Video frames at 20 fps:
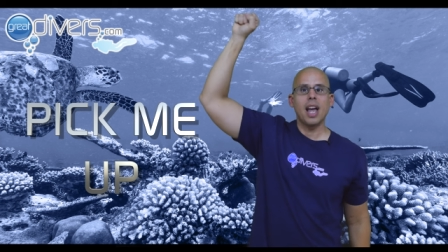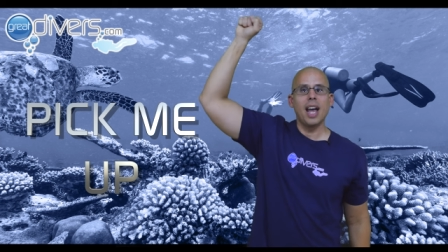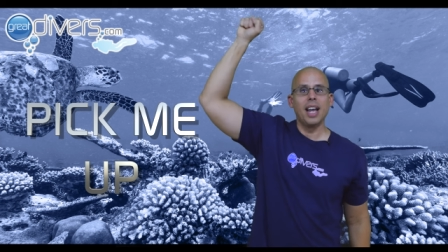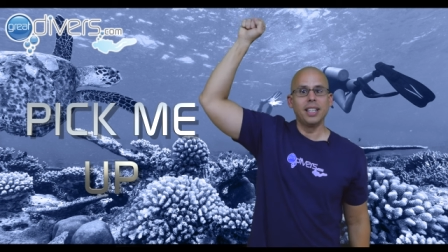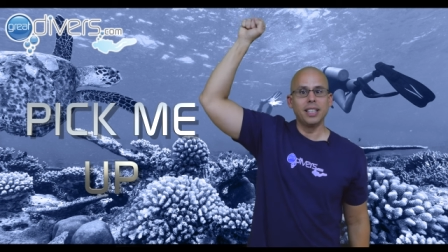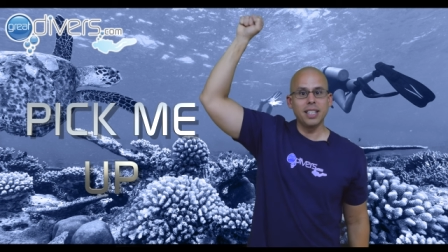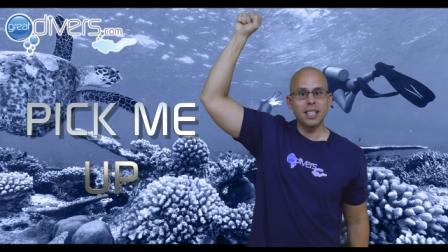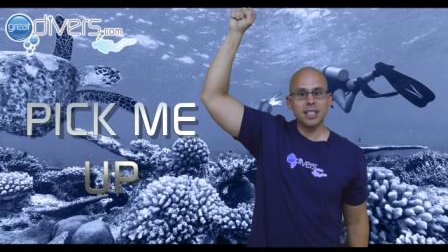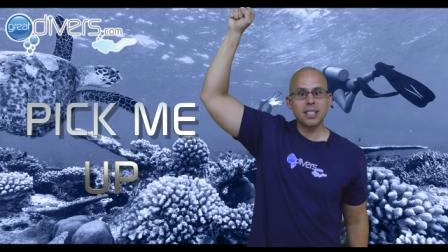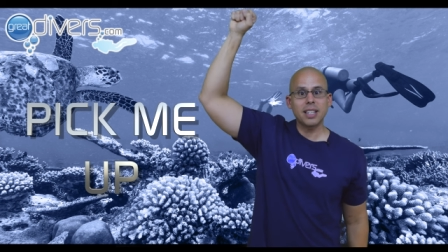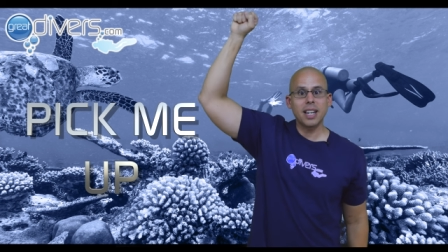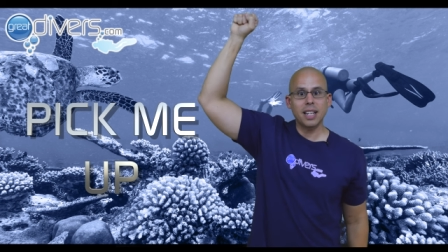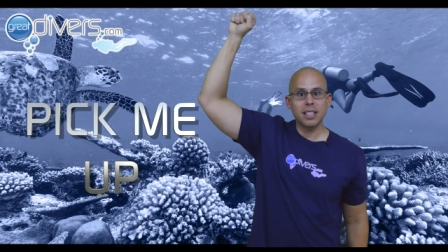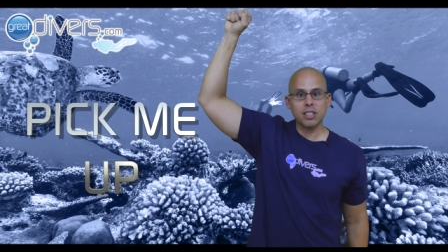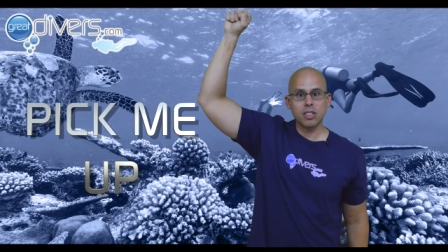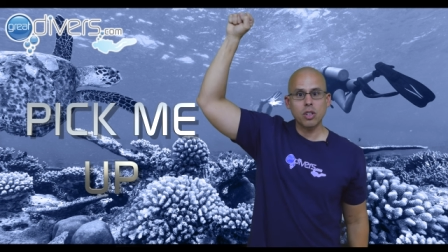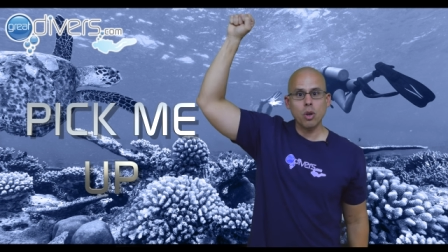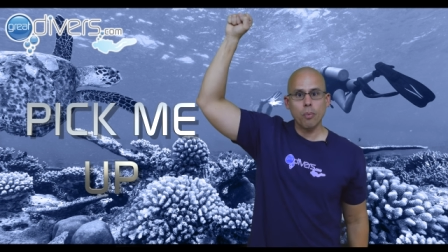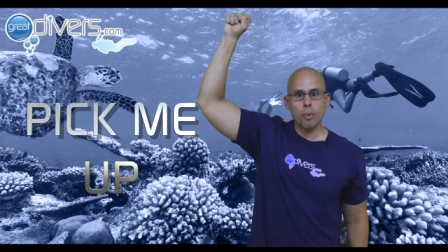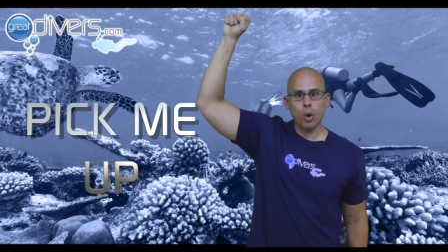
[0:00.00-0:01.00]
and this
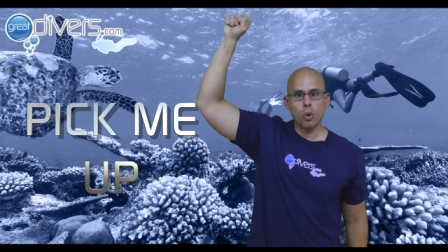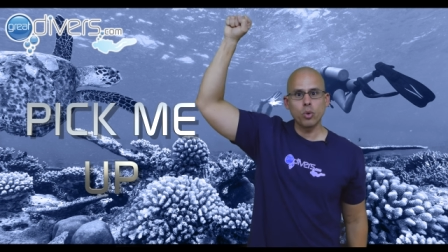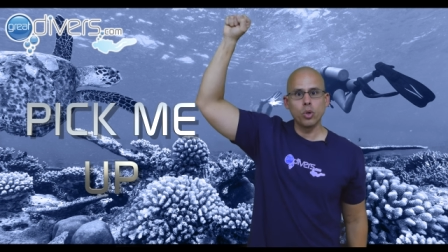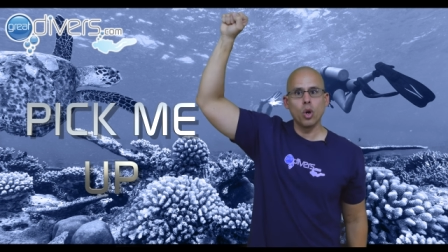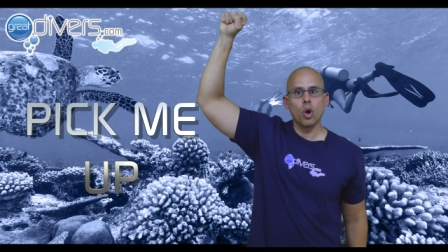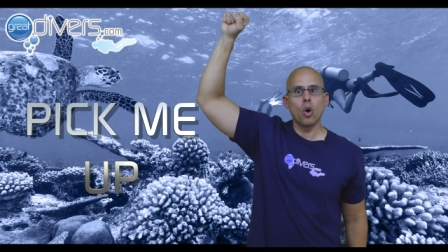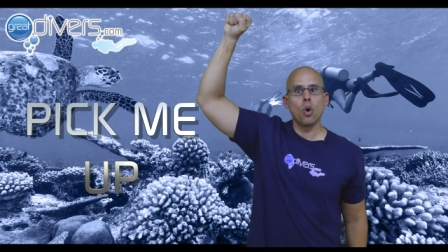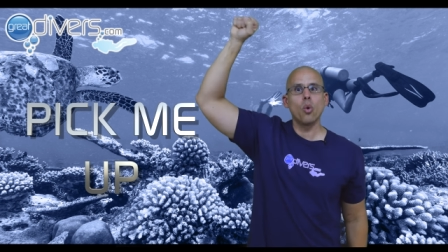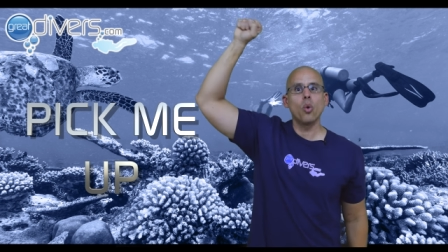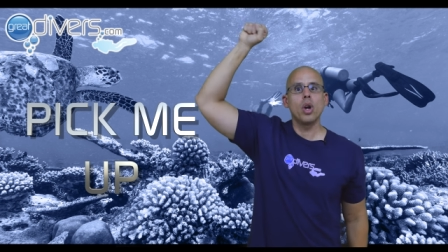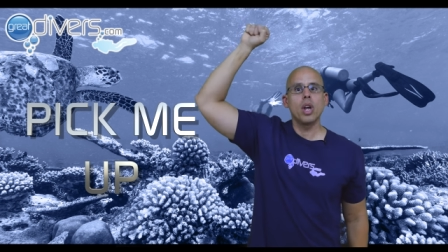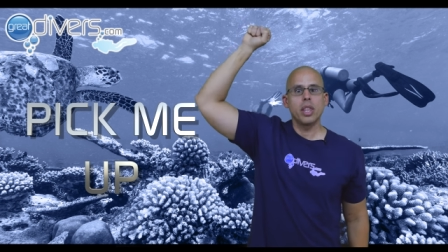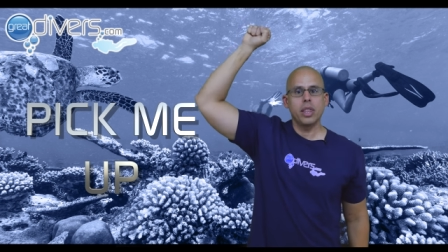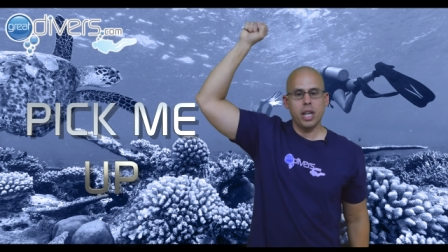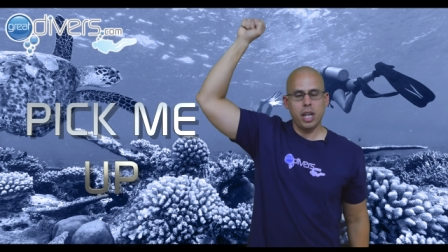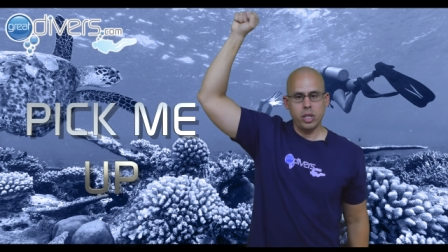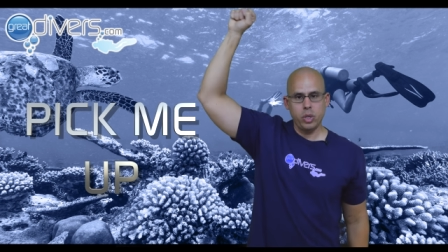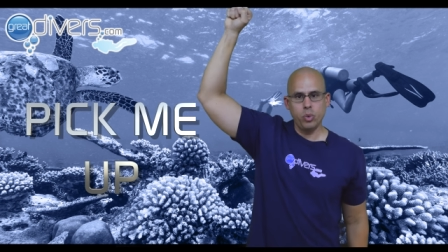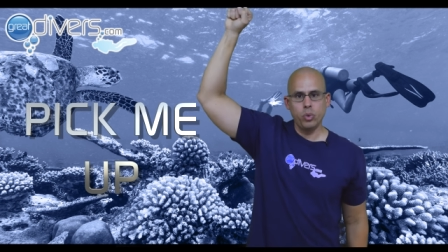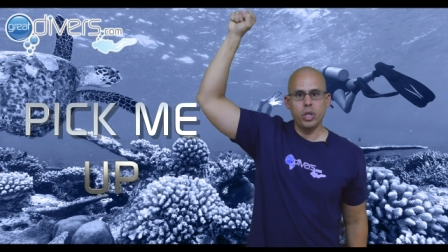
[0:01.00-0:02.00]
lets the boat know
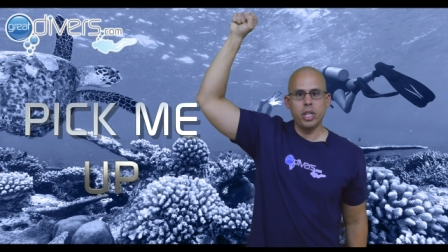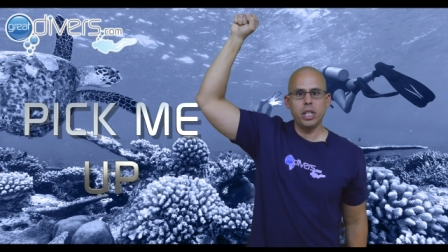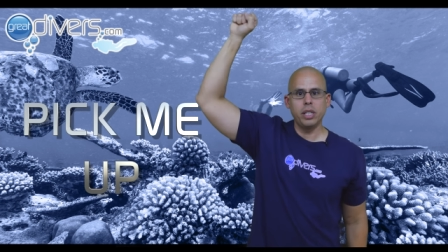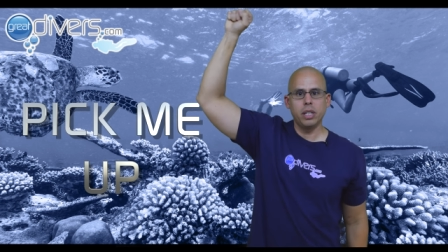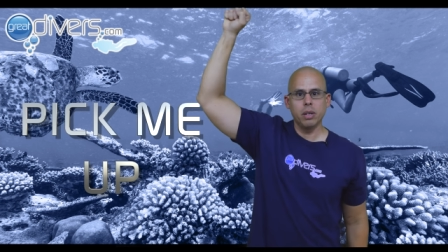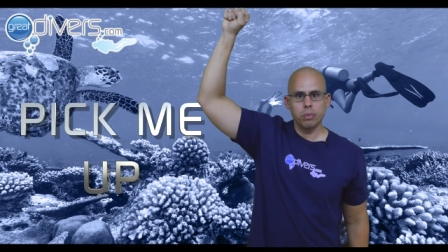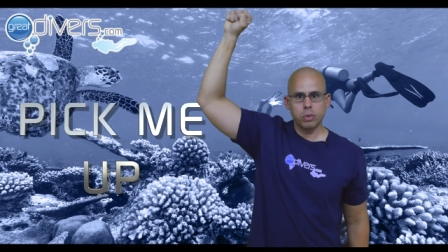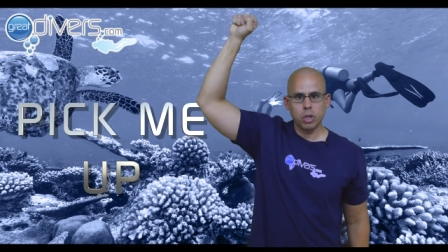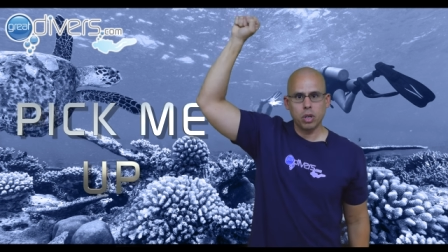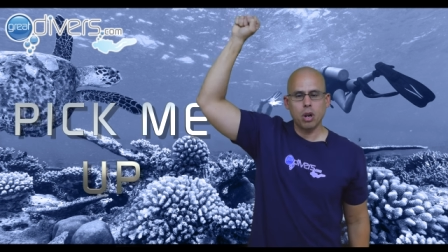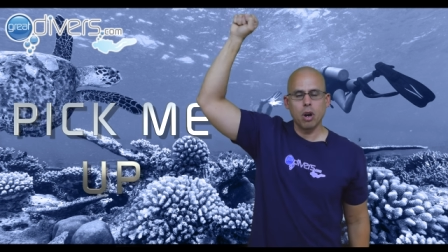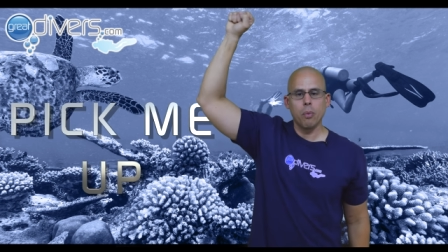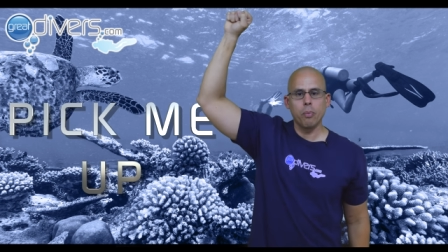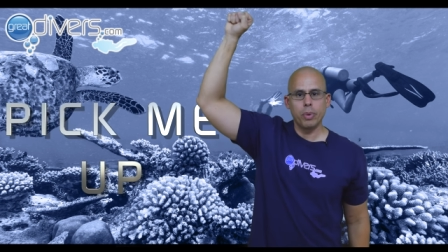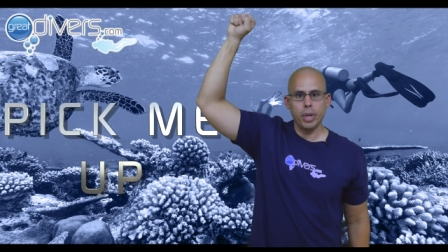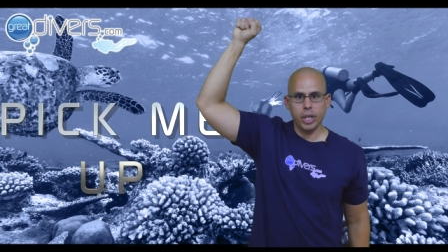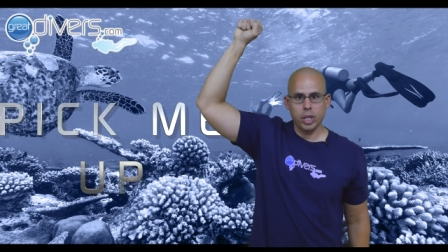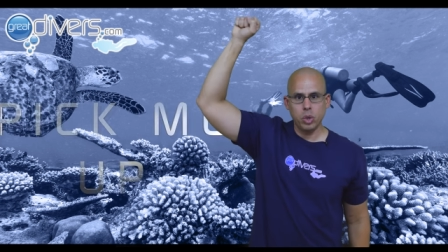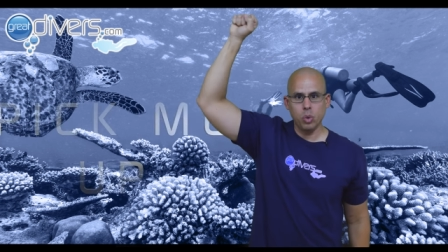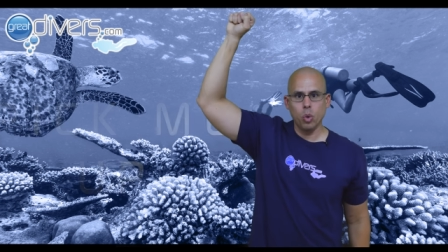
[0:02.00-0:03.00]
that you need them to come
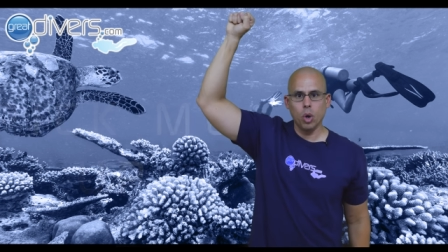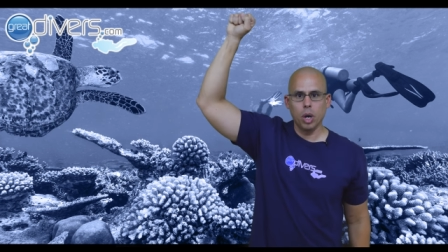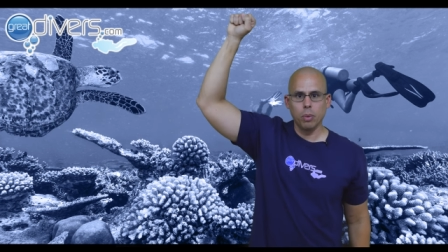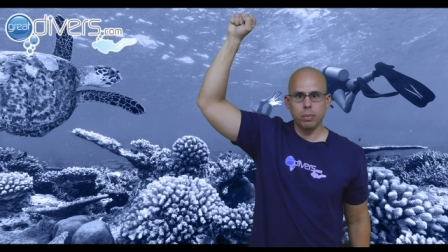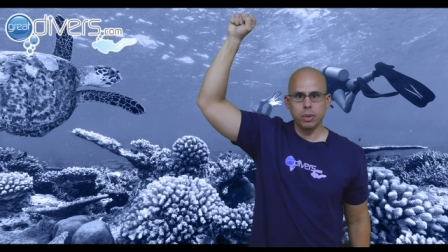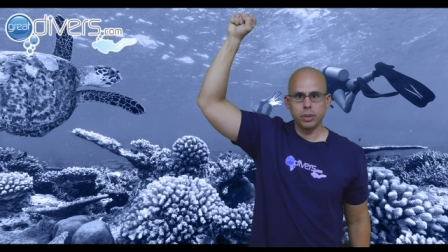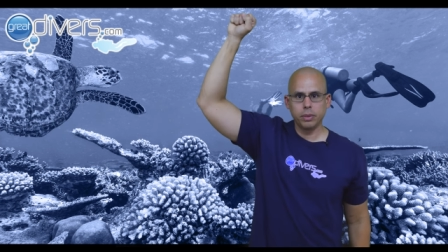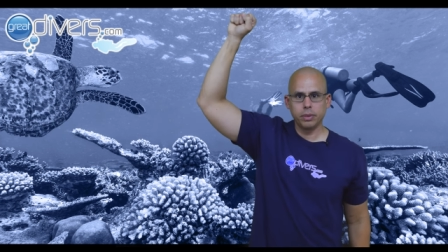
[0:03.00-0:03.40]
pick you up.